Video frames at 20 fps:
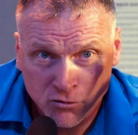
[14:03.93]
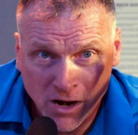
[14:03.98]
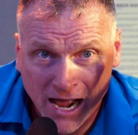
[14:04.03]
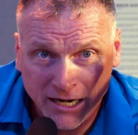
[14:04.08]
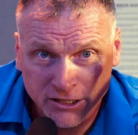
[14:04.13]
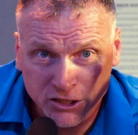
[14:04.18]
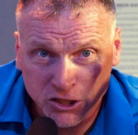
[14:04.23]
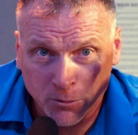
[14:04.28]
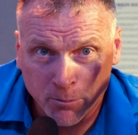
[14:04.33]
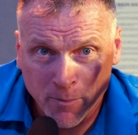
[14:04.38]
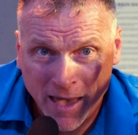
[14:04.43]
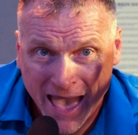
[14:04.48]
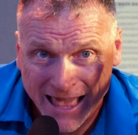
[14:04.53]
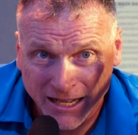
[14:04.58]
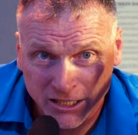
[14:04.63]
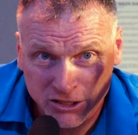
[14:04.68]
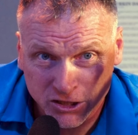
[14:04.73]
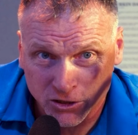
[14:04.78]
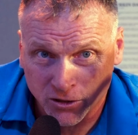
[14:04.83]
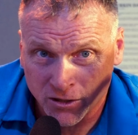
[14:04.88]
Roger
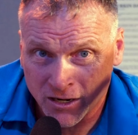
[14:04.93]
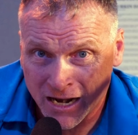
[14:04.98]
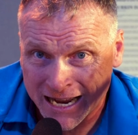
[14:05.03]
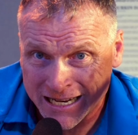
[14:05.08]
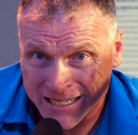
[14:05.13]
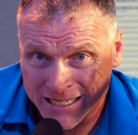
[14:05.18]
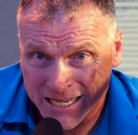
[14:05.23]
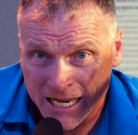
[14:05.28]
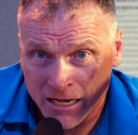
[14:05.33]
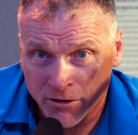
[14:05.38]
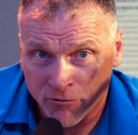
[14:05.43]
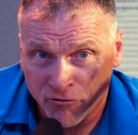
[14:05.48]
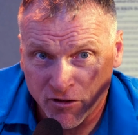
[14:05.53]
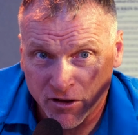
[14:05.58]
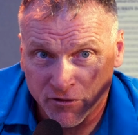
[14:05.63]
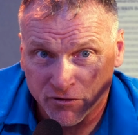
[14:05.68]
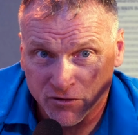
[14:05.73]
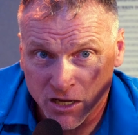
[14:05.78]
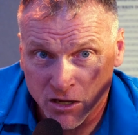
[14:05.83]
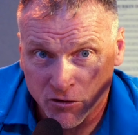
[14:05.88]
Bannister,
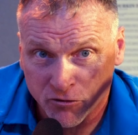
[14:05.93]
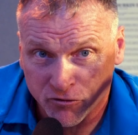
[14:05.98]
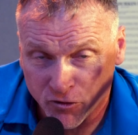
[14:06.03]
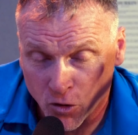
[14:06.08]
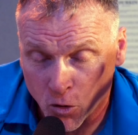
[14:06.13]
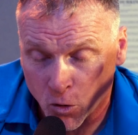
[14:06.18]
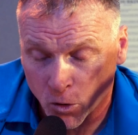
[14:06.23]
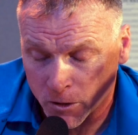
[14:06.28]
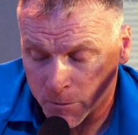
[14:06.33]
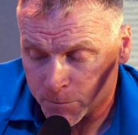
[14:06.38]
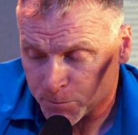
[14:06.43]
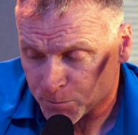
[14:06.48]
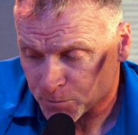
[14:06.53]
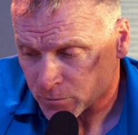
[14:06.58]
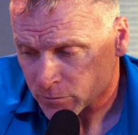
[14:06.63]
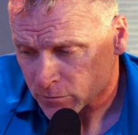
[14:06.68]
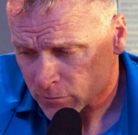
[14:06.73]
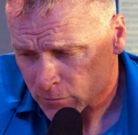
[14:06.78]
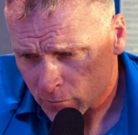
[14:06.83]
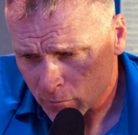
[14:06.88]
1954
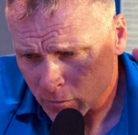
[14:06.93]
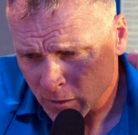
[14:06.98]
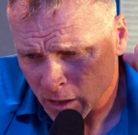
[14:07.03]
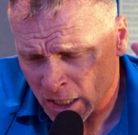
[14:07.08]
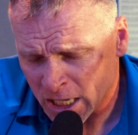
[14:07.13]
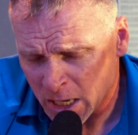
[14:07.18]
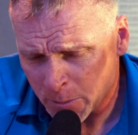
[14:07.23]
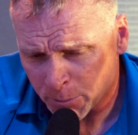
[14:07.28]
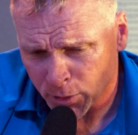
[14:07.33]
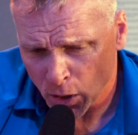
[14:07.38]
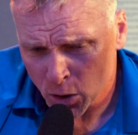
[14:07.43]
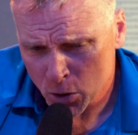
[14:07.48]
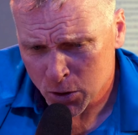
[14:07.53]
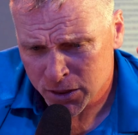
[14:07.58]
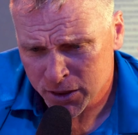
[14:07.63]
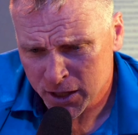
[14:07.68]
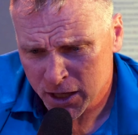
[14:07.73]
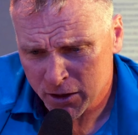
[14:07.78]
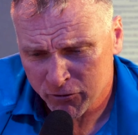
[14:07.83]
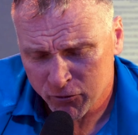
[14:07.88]
he
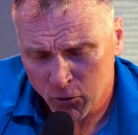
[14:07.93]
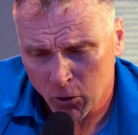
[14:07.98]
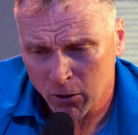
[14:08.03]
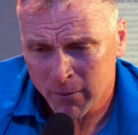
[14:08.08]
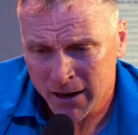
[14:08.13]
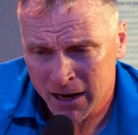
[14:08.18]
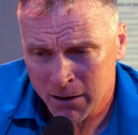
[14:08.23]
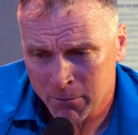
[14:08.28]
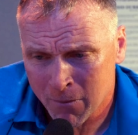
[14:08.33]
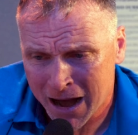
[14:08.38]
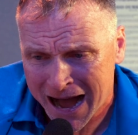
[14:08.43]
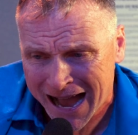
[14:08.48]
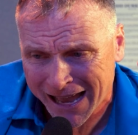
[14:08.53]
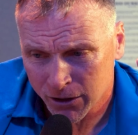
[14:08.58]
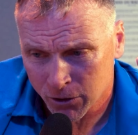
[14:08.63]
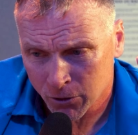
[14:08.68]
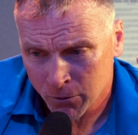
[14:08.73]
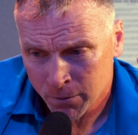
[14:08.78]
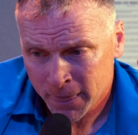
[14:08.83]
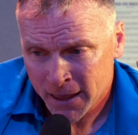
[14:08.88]
broke the four minute
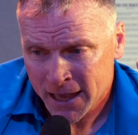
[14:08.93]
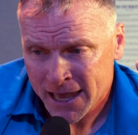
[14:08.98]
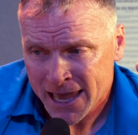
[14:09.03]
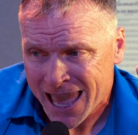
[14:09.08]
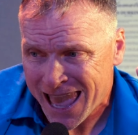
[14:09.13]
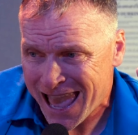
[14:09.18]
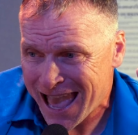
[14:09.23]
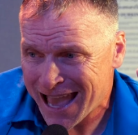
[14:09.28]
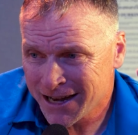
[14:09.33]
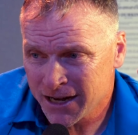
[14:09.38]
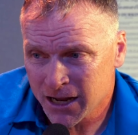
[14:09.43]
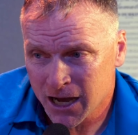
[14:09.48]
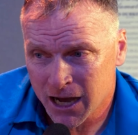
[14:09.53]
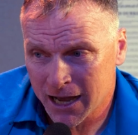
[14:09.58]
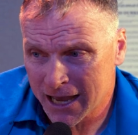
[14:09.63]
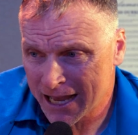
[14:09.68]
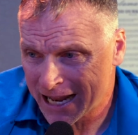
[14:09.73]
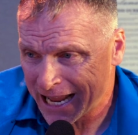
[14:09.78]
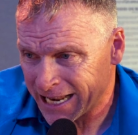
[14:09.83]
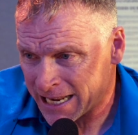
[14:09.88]
mile and
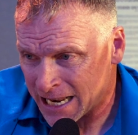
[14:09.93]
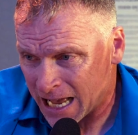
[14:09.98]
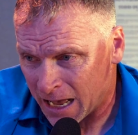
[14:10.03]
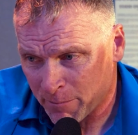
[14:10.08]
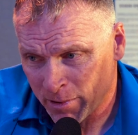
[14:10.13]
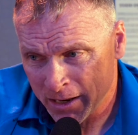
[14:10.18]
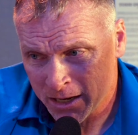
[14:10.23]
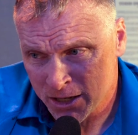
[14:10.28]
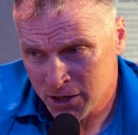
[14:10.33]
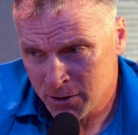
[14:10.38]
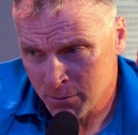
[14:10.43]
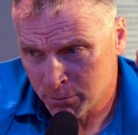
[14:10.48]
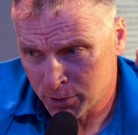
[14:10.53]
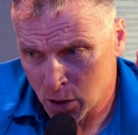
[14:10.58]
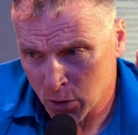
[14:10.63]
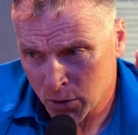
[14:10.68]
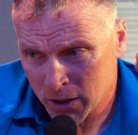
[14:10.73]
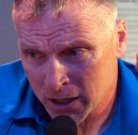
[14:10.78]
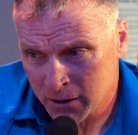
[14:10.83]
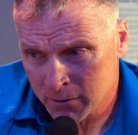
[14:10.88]
uh, it had not been
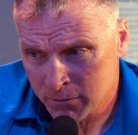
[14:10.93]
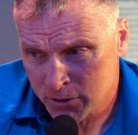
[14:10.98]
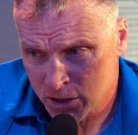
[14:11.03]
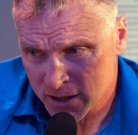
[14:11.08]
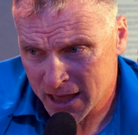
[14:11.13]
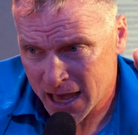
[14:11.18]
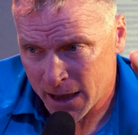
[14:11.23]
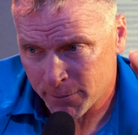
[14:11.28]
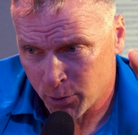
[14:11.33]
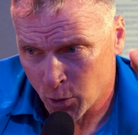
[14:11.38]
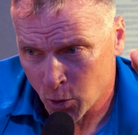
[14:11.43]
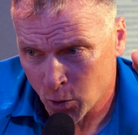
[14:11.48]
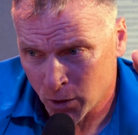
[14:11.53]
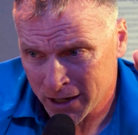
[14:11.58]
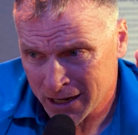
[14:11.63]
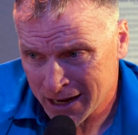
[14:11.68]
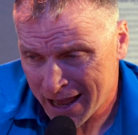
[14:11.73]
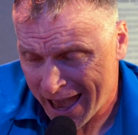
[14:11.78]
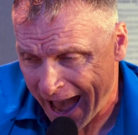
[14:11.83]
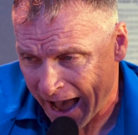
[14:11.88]
broken to that
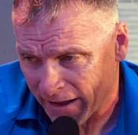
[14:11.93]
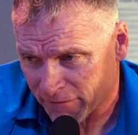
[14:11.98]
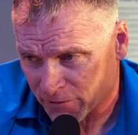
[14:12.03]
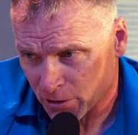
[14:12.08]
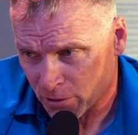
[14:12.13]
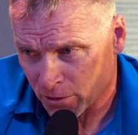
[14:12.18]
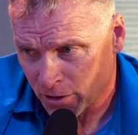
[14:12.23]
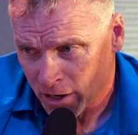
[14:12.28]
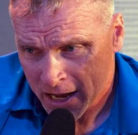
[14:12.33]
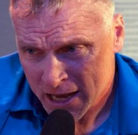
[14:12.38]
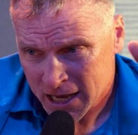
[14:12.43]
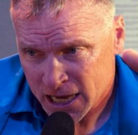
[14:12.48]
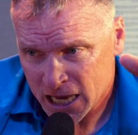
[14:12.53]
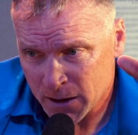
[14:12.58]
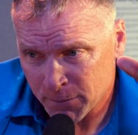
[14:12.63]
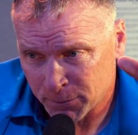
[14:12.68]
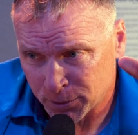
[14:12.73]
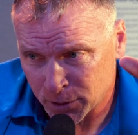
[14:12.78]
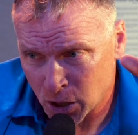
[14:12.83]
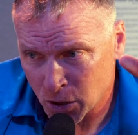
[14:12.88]
point after
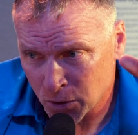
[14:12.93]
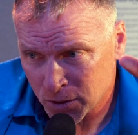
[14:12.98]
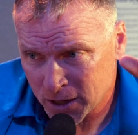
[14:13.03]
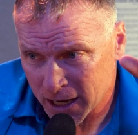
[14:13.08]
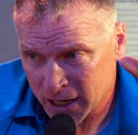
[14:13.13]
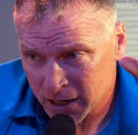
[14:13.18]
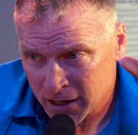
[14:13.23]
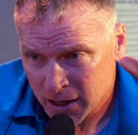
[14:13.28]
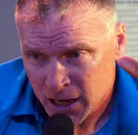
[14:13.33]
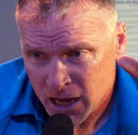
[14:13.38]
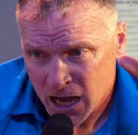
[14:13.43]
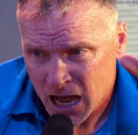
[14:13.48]
he broke it